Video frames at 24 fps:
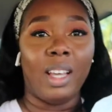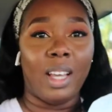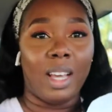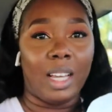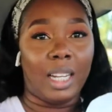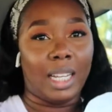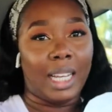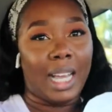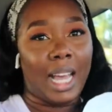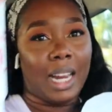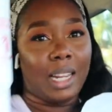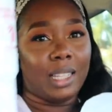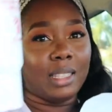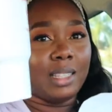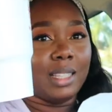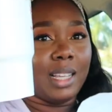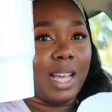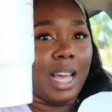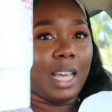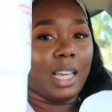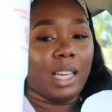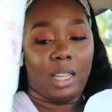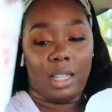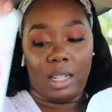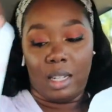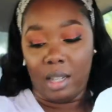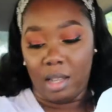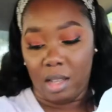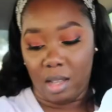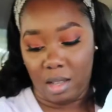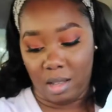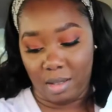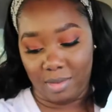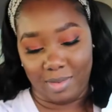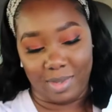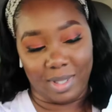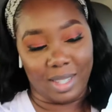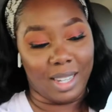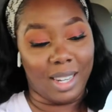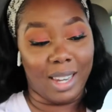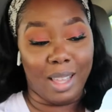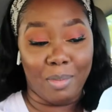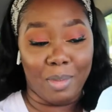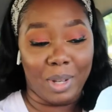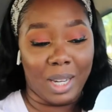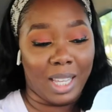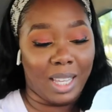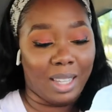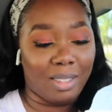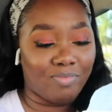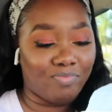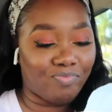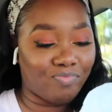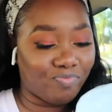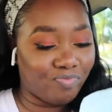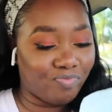And I got a diet um, lemonade.